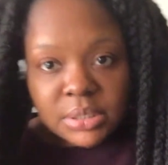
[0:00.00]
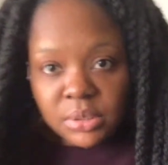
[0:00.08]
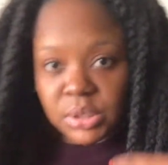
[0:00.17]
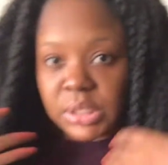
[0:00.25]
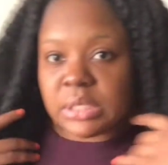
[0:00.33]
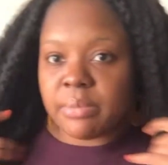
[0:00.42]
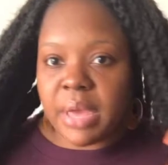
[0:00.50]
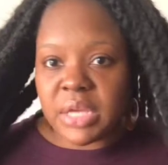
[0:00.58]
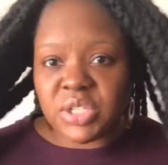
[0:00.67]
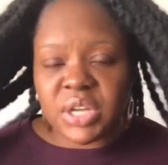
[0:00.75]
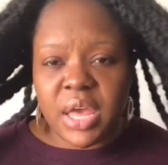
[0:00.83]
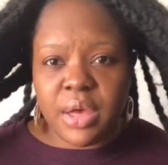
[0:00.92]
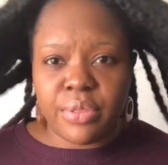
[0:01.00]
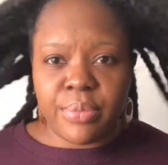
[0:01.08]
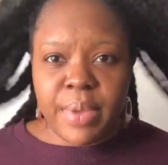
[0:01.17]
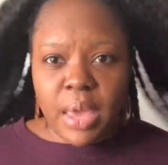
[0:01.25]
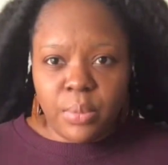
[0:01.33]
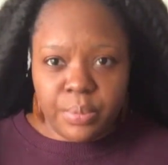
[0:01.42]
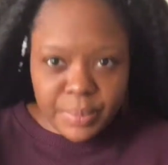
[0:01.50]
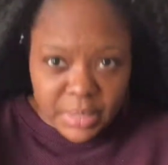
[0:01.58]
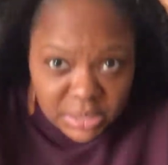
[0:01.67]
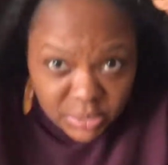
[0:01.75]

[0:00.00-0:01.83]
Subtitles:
So just imagine how the back would be.